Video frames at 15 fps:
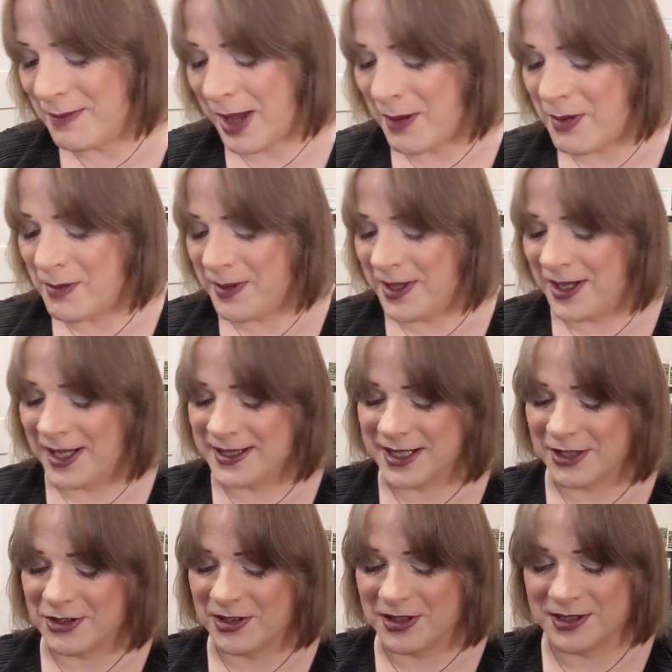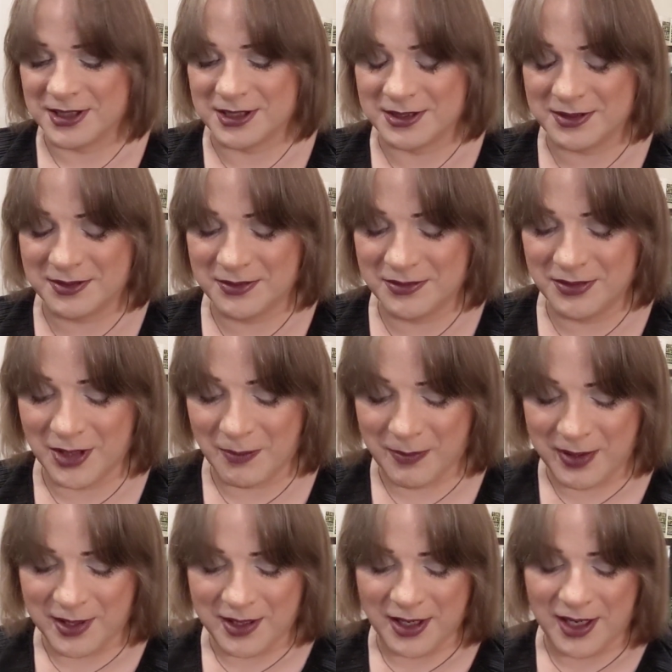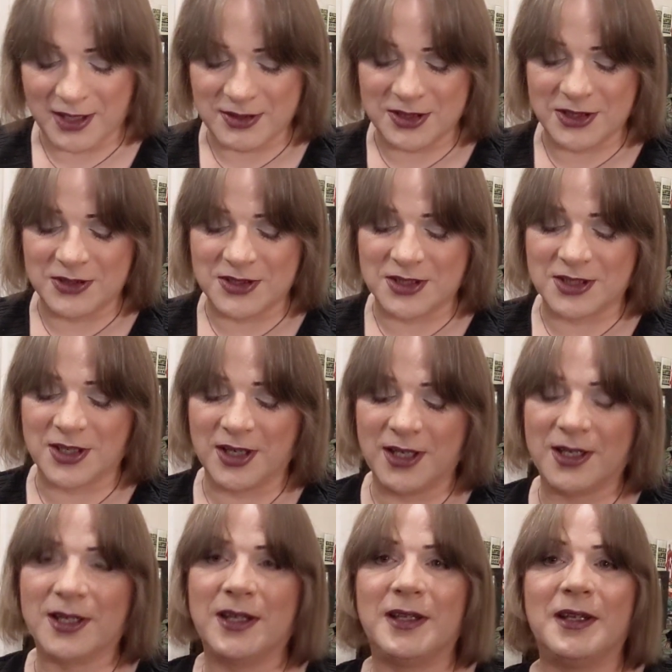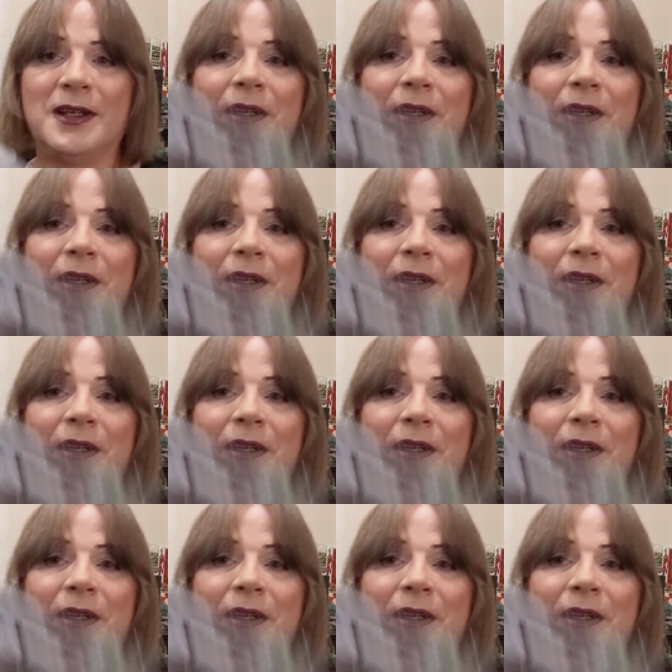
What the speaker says: Batmobile, etc., because he's not being allowed to use the toilet.